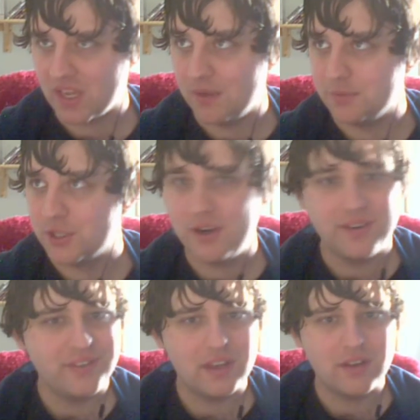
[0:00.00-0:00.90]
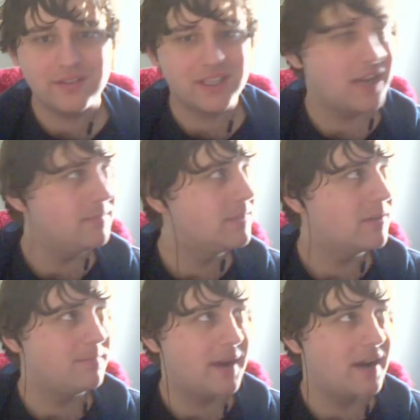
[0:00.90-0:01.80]
I'm trying to think of a game to
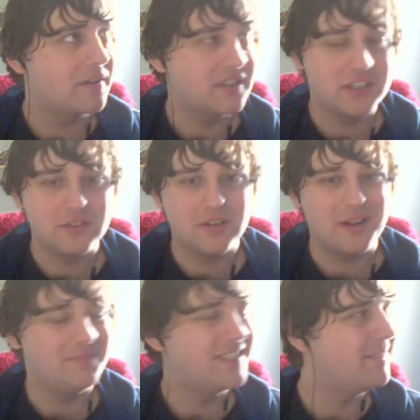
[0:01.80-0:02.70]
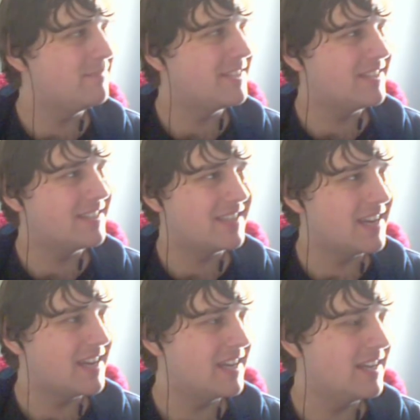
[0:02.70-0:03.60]
compare it to. I'm tempted to
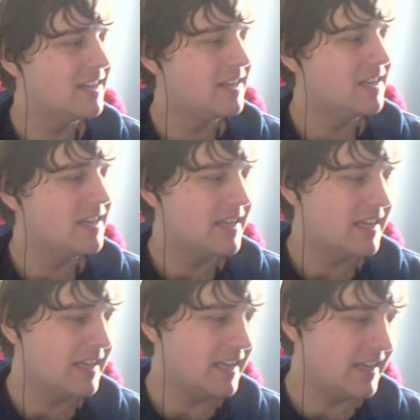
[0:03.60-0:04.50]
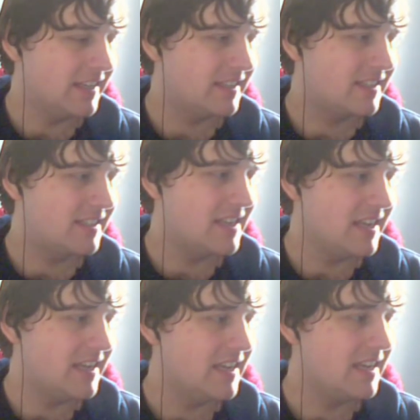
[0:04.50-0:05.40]
say it's
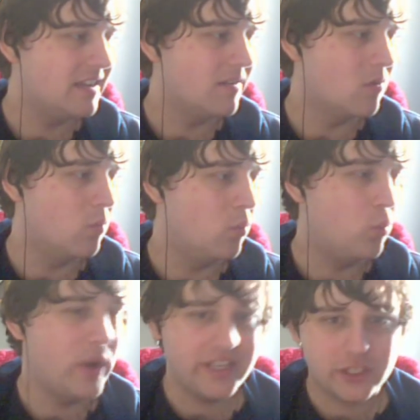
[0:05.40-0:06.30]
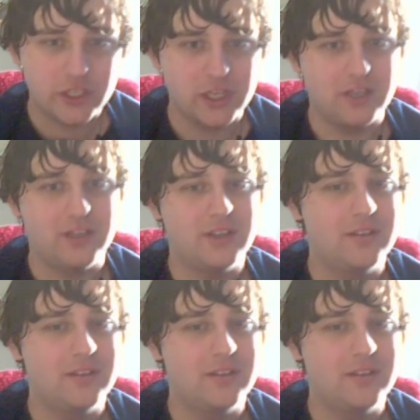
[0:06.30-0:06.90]
the Witcher,